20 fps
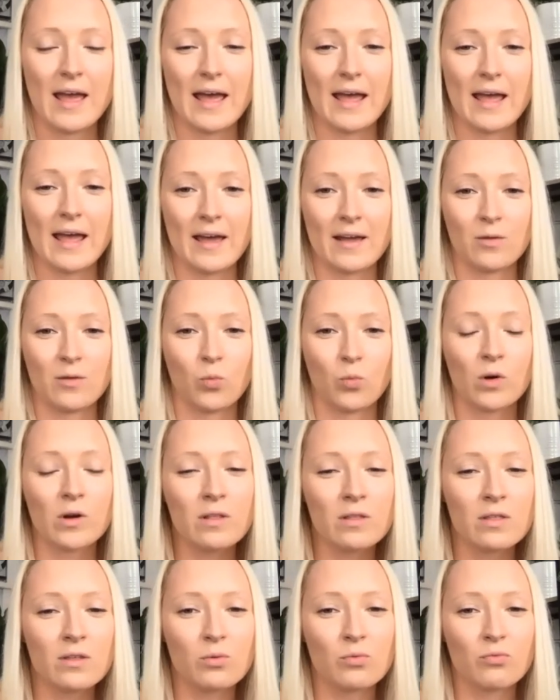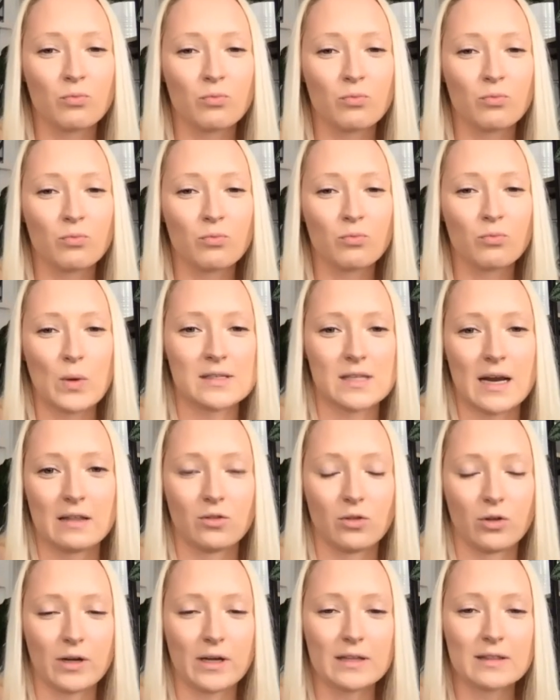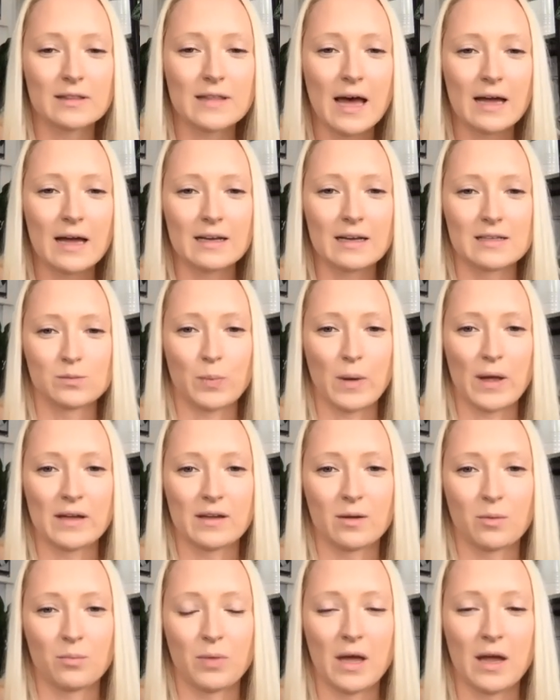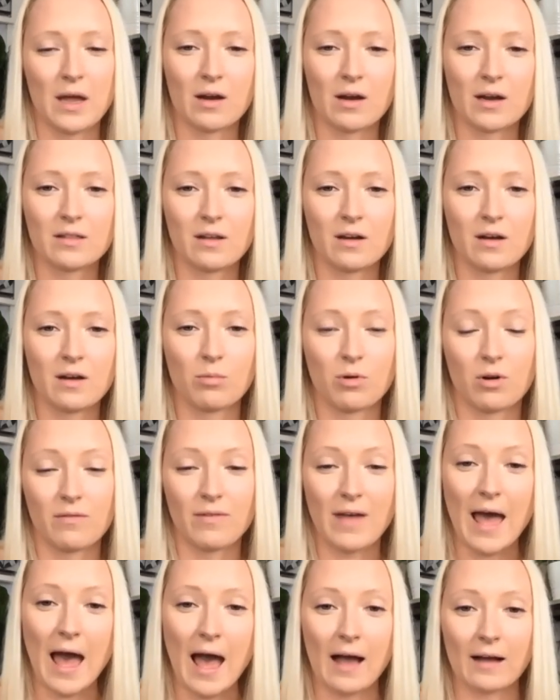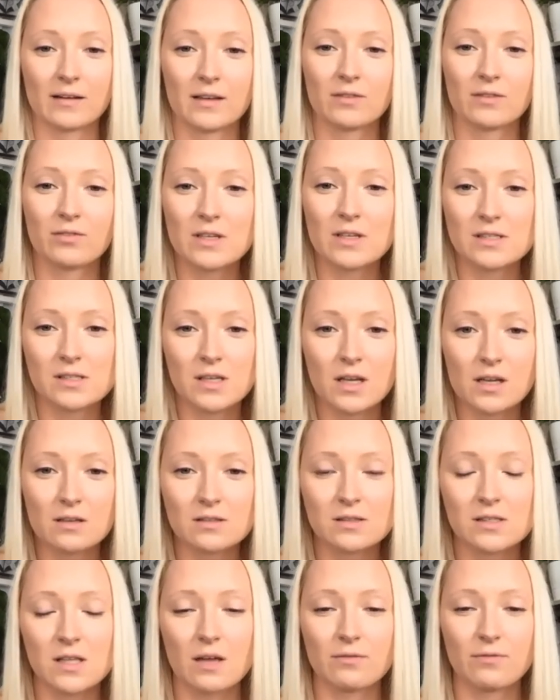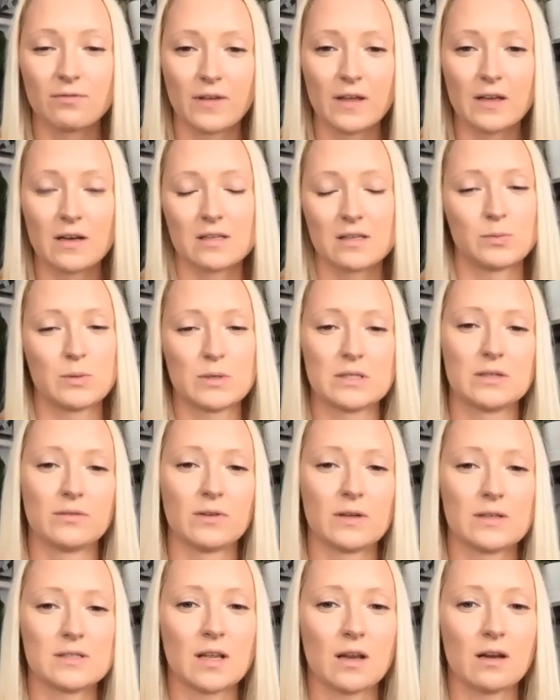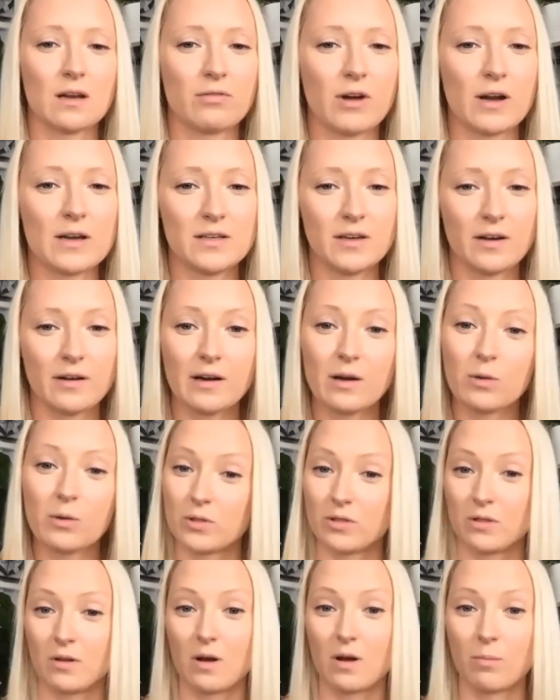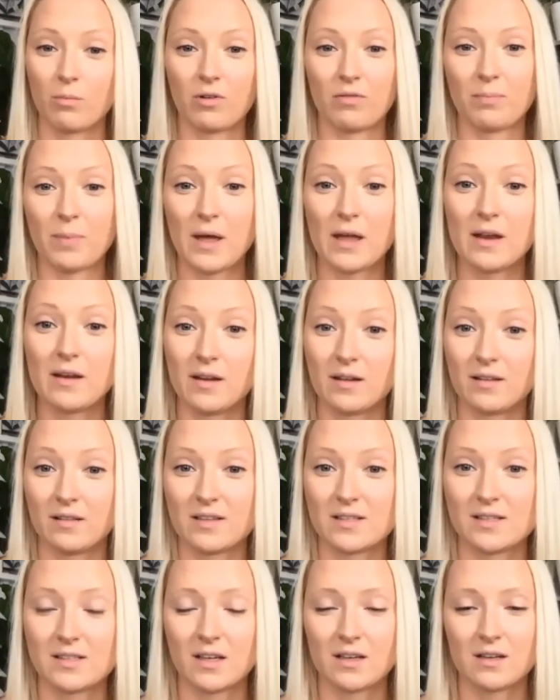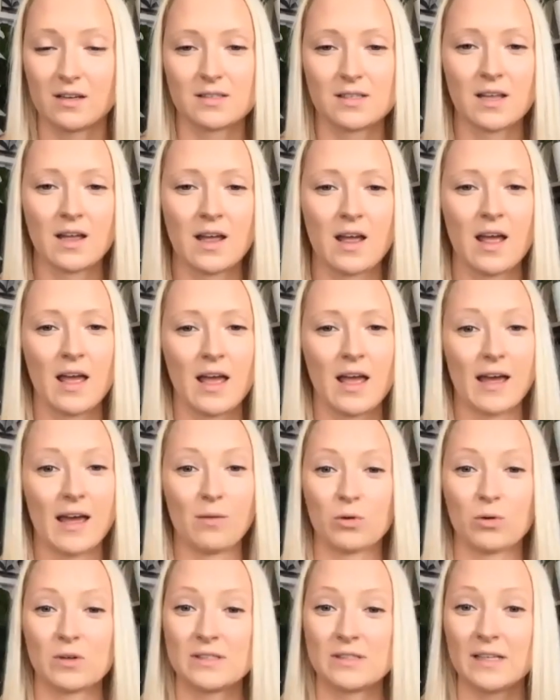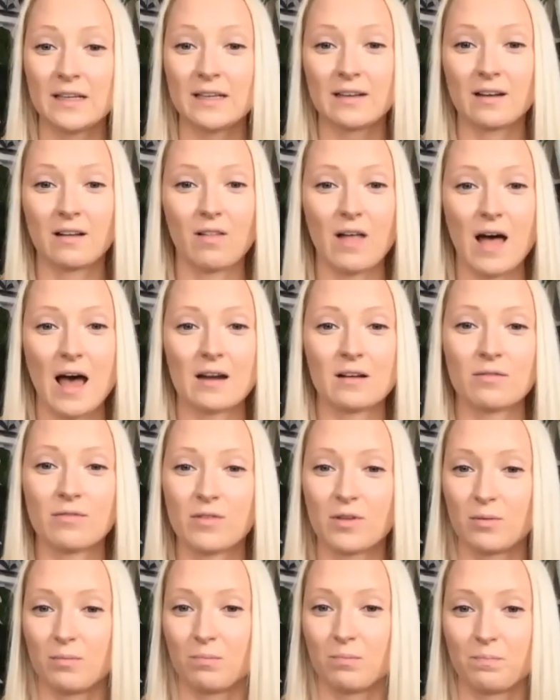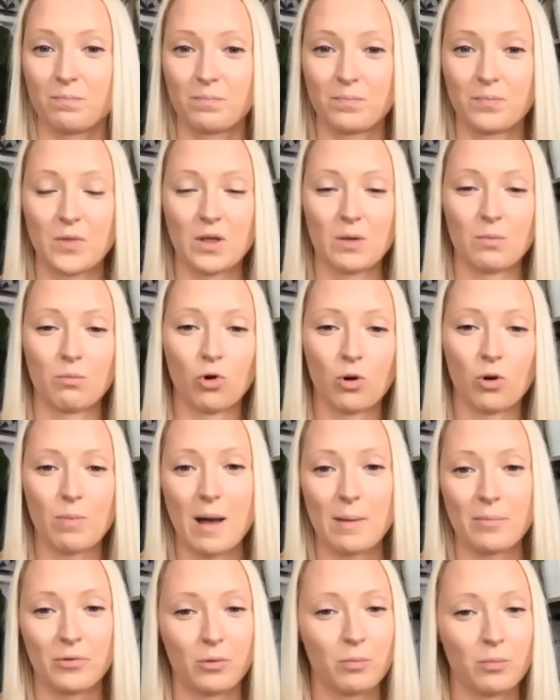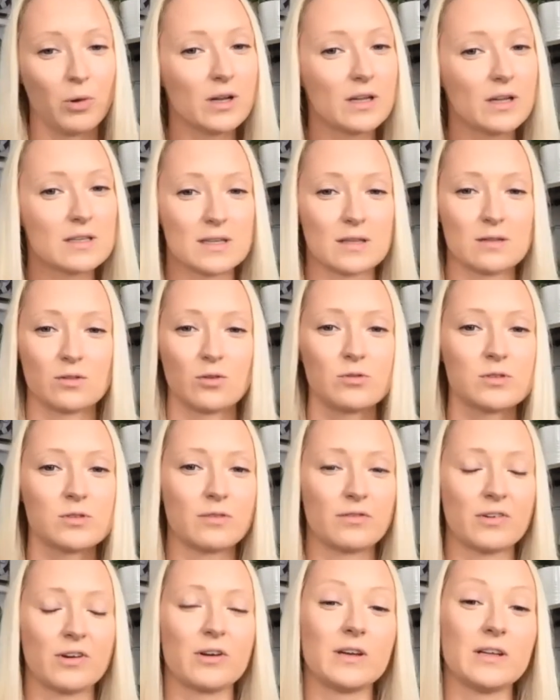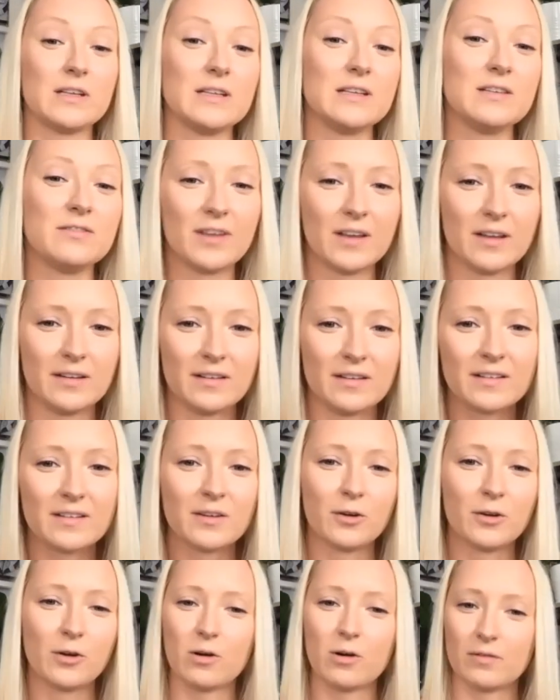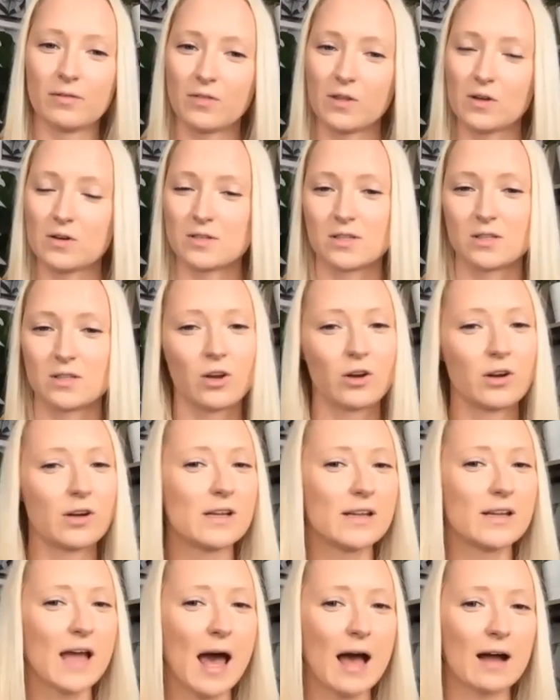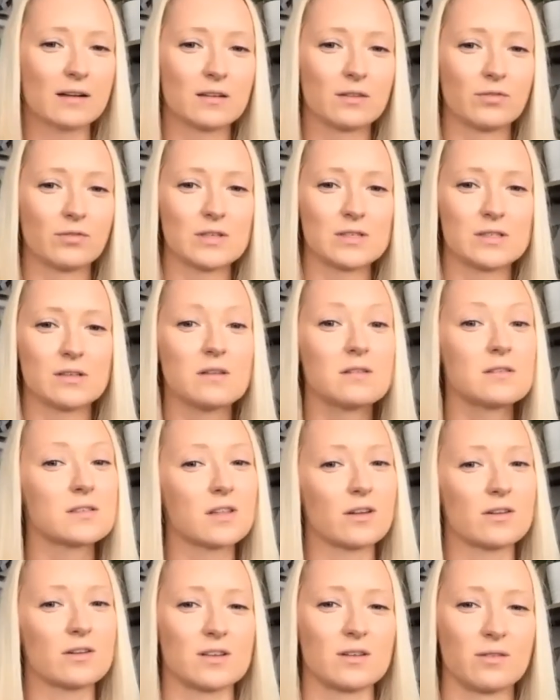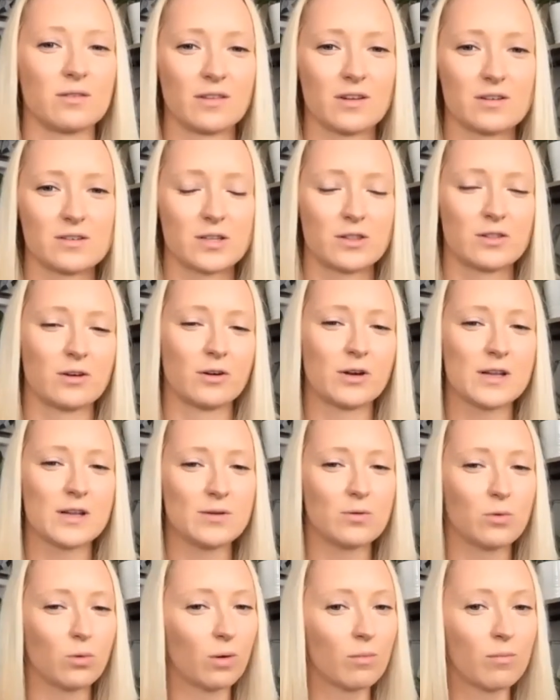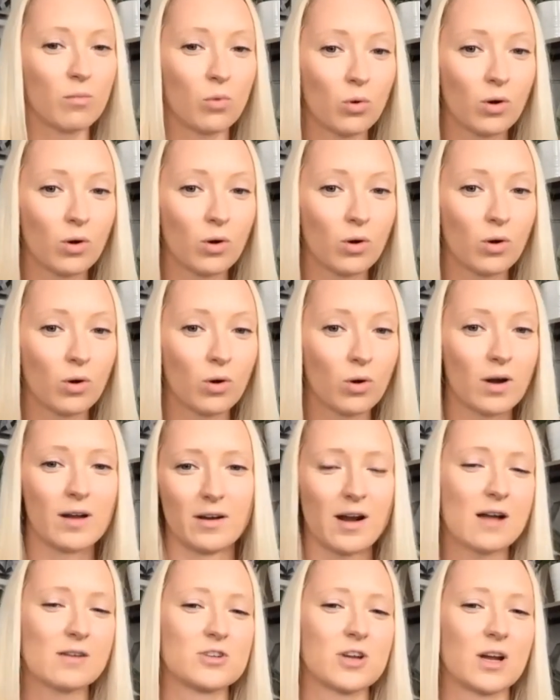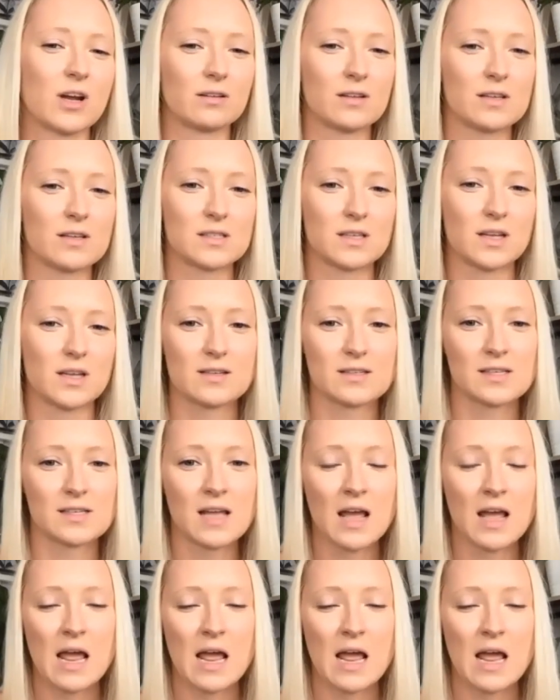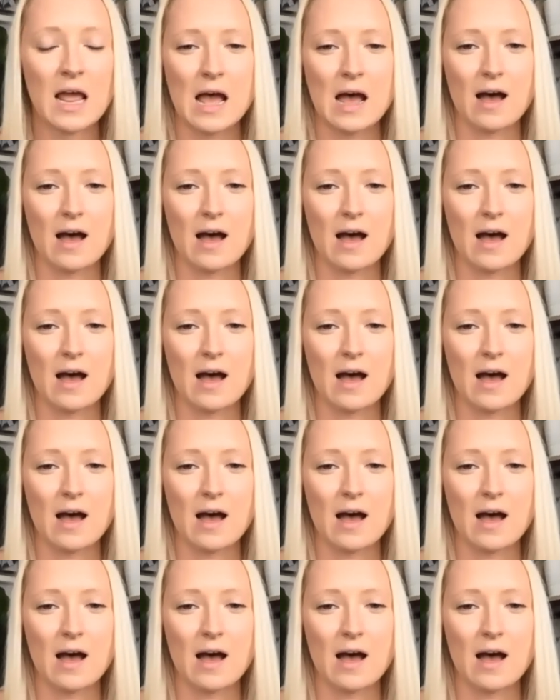And one of the ways that I look at that is by comparing the number of active listings that fit a specific set of criteria with the number of pending listings. And we're seeing in a lot of the more popular markets that those are very even. You know, if there's 30 active listings, there's 30 or more under contract listings.